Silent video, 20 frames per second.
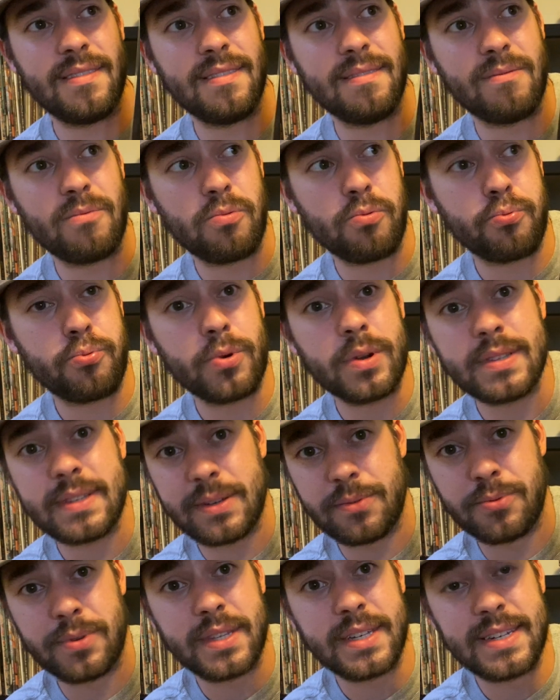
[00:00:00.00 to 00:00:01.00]
Really,
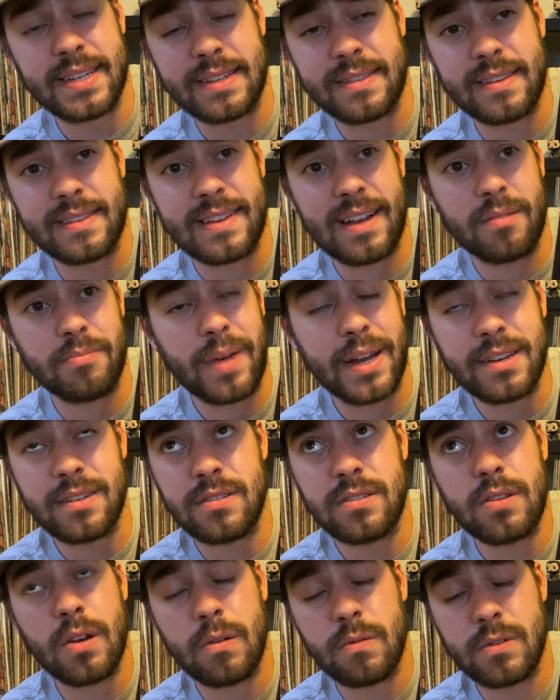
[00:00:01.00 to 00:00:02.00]
really dig this album. I
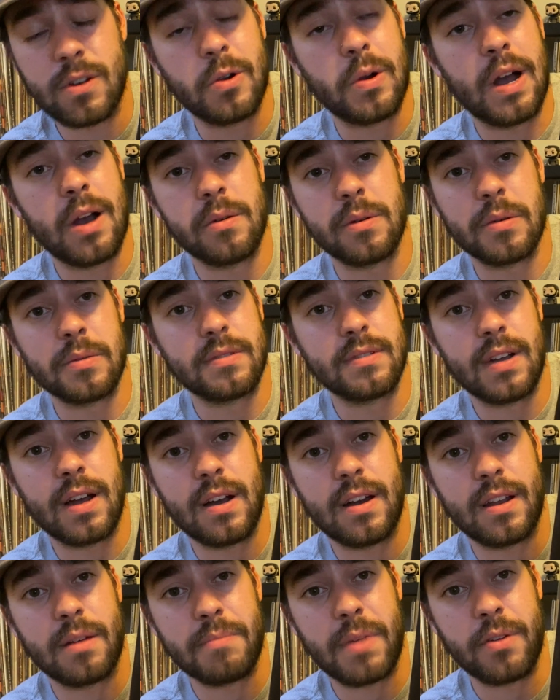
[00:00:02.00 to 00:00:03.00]
don't know how it was not
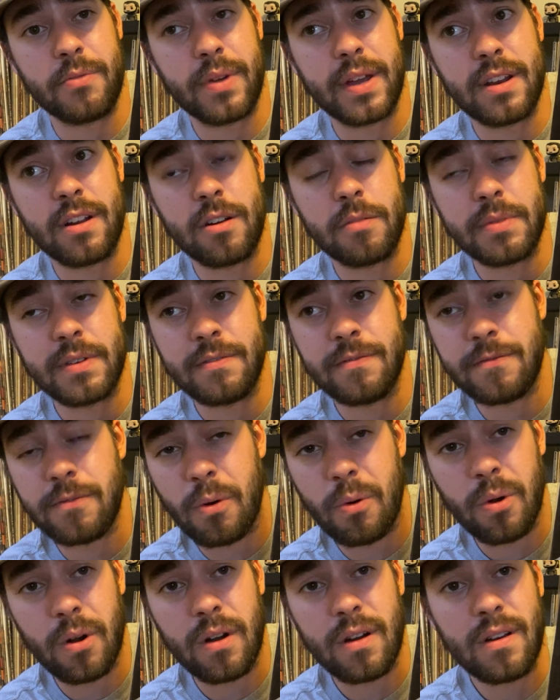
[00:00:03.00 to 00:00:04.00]
on my radar
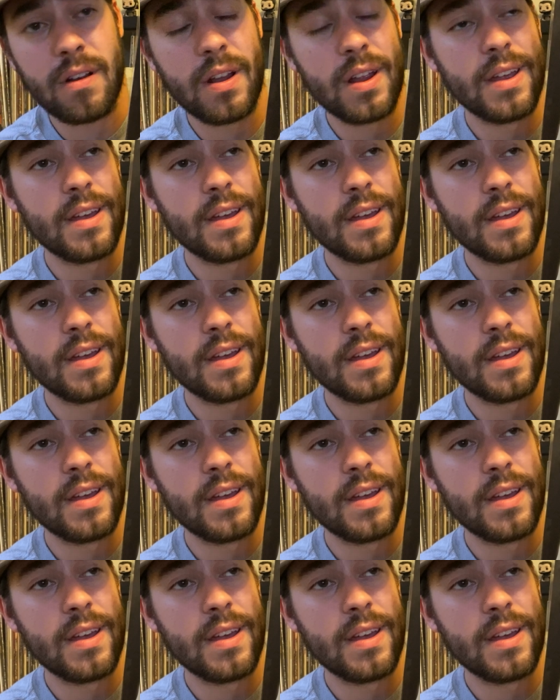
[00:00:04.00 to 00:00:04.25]
before.